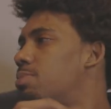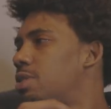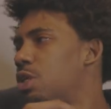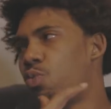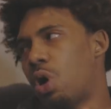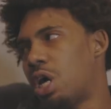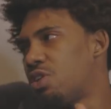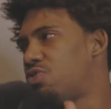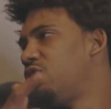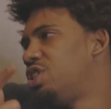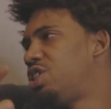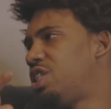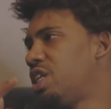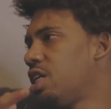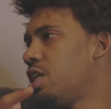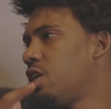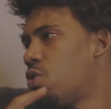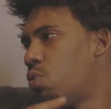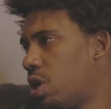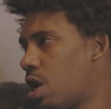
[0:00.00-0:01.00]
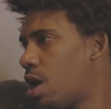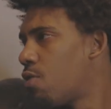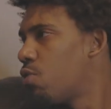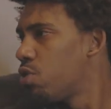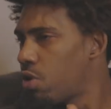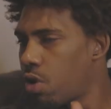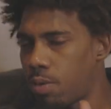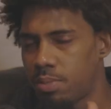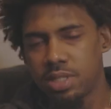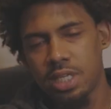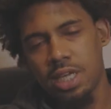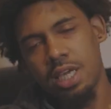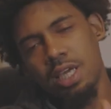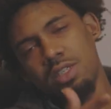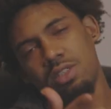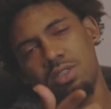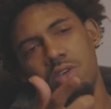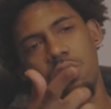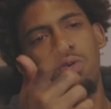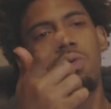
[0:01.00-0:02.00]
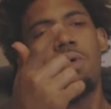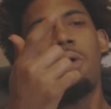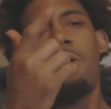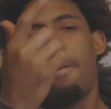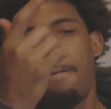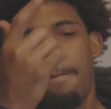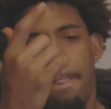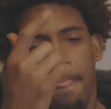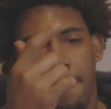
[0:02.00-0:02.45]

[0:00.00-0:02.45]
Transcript: know what I'm saying? West Virginia, whatever, you know what I'm saying? So